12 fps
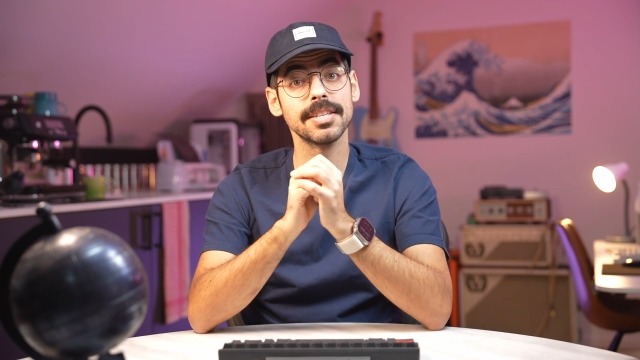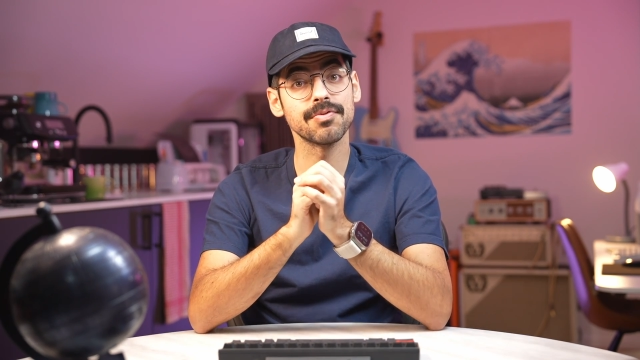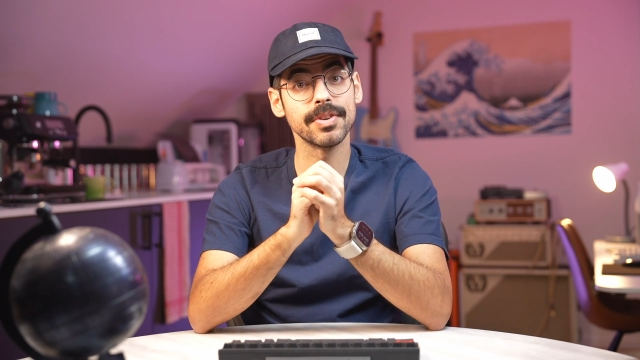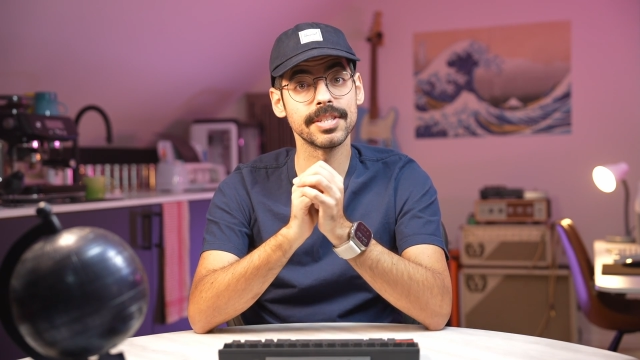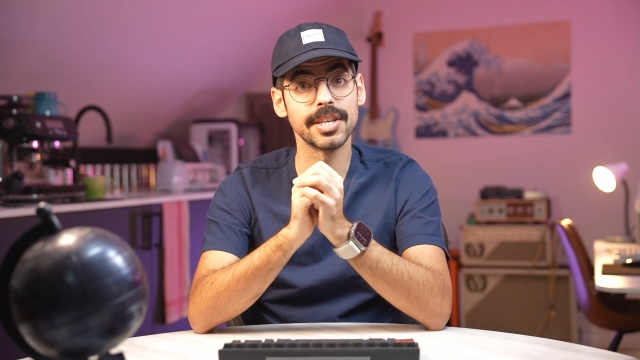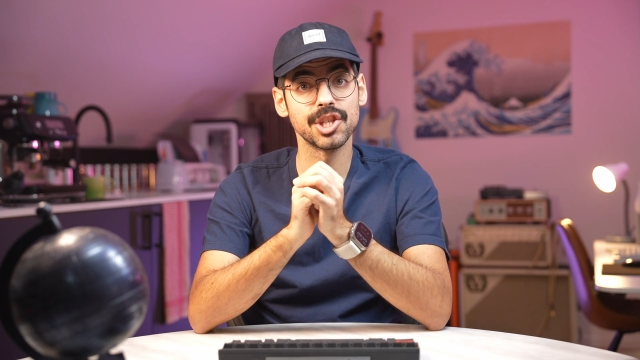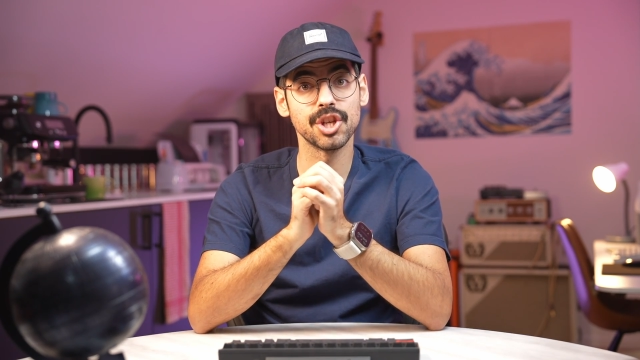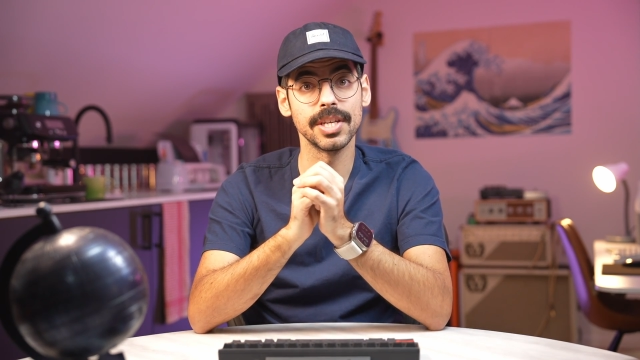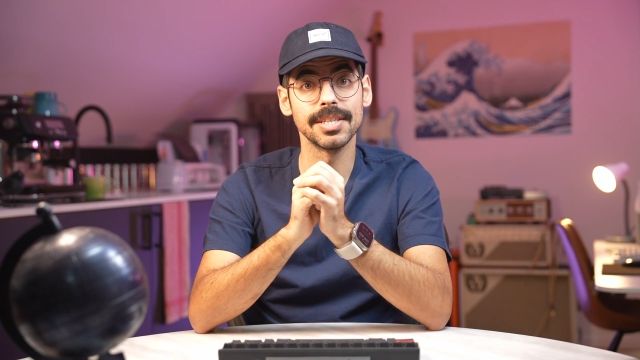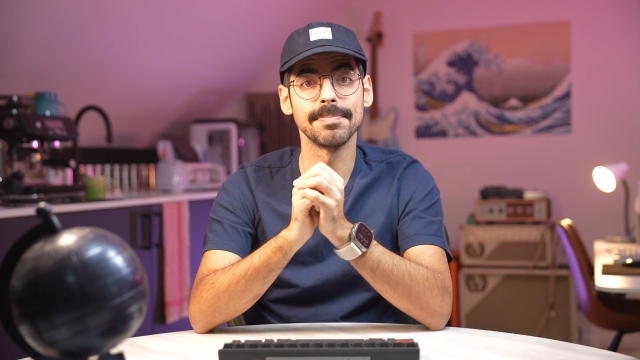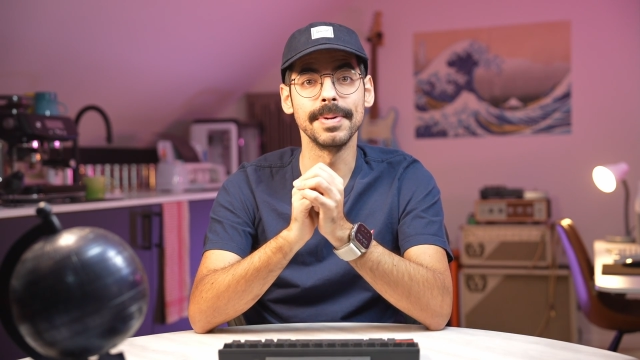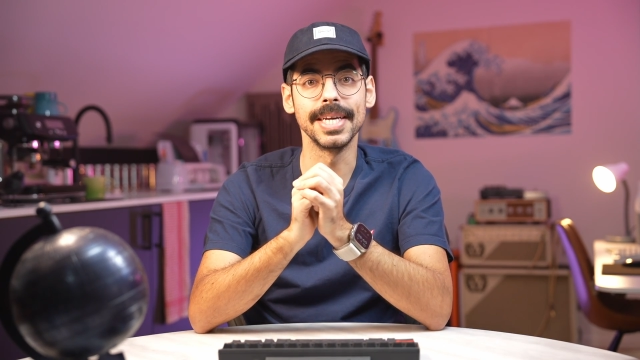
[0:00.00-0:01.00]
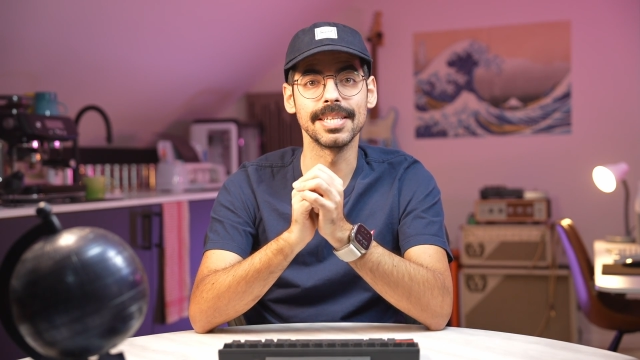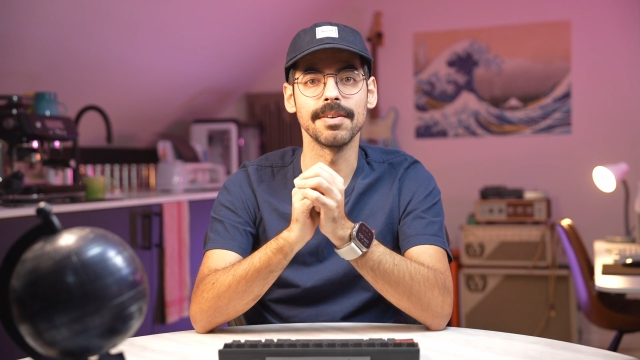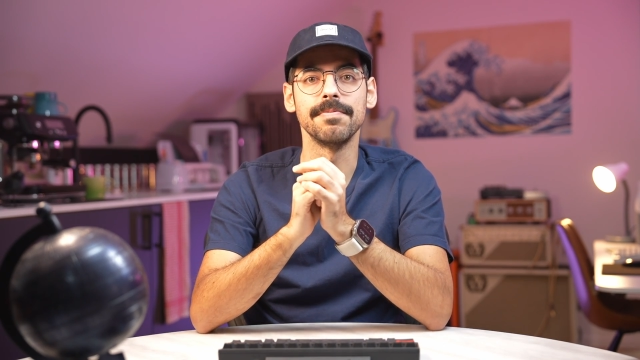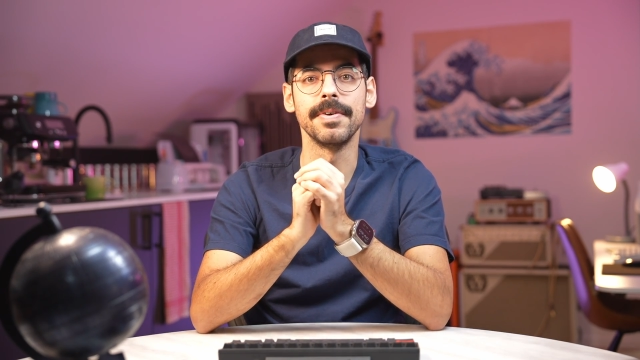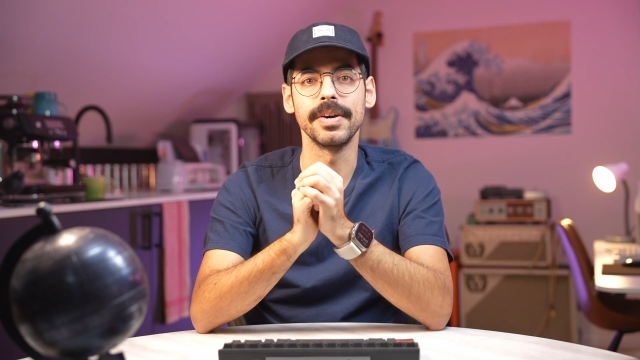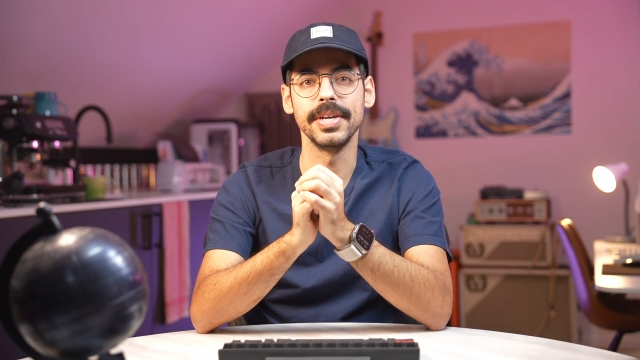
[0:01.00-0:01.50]
transition is made
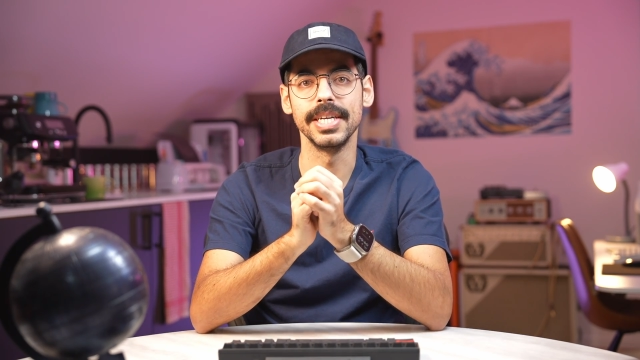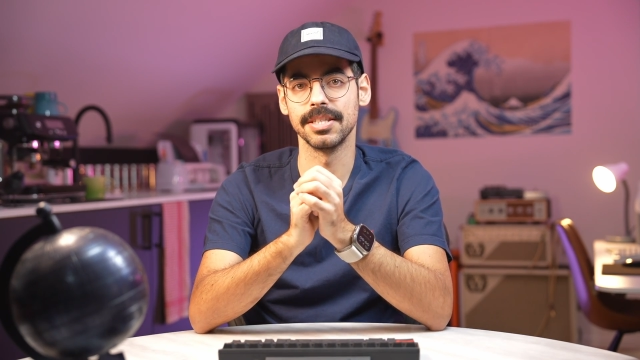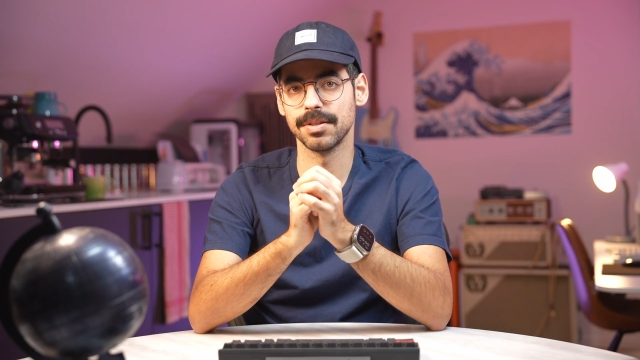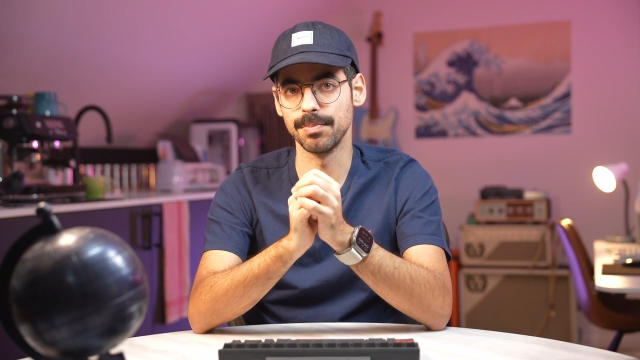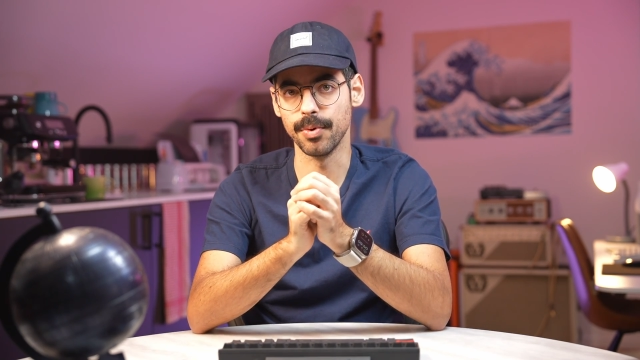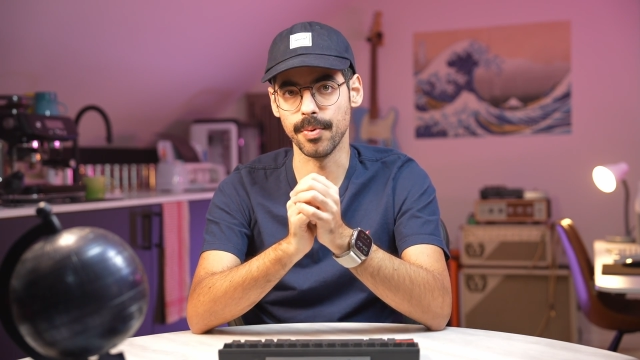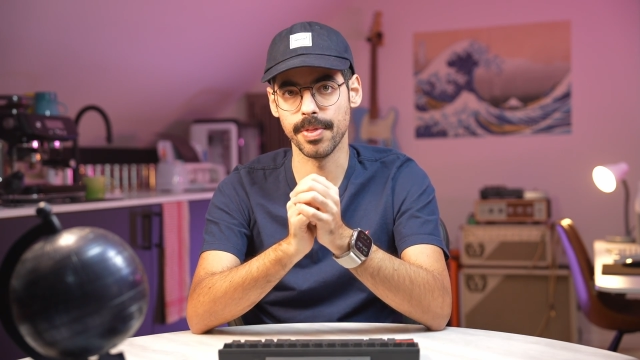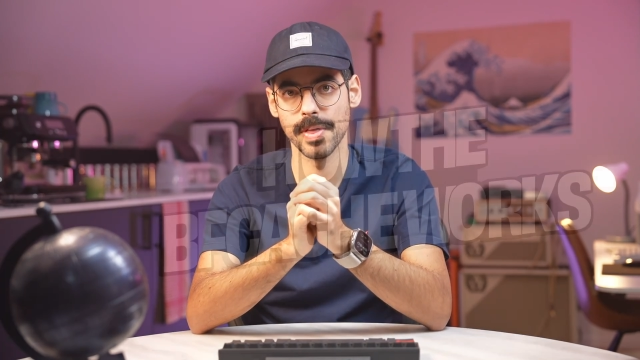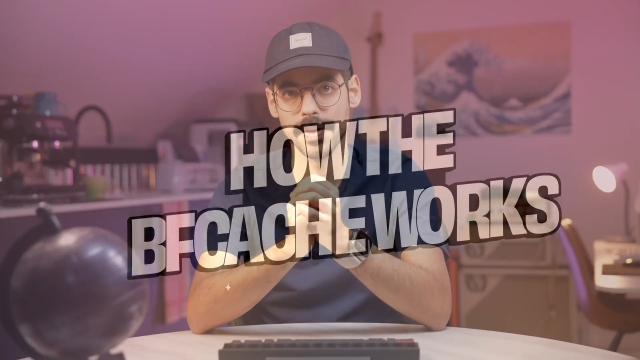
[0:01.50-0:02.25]
very smooth.